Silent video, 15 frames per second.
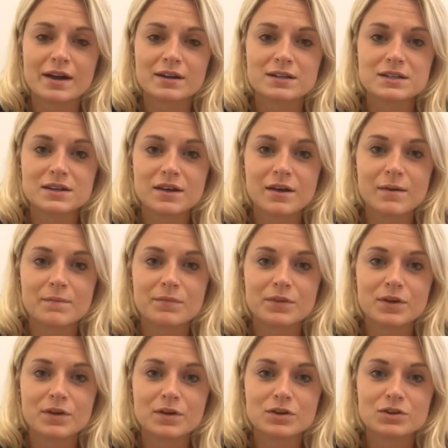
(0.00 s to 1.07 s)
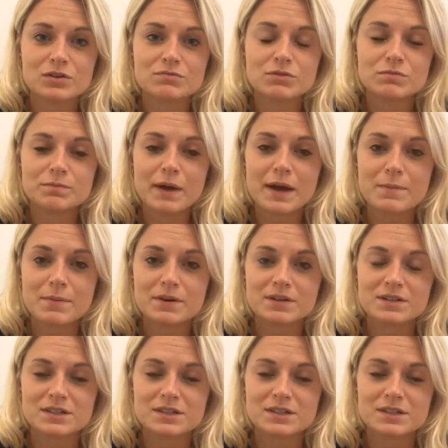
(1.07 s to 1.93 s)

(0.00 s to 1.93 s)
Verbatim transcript: and um, the paper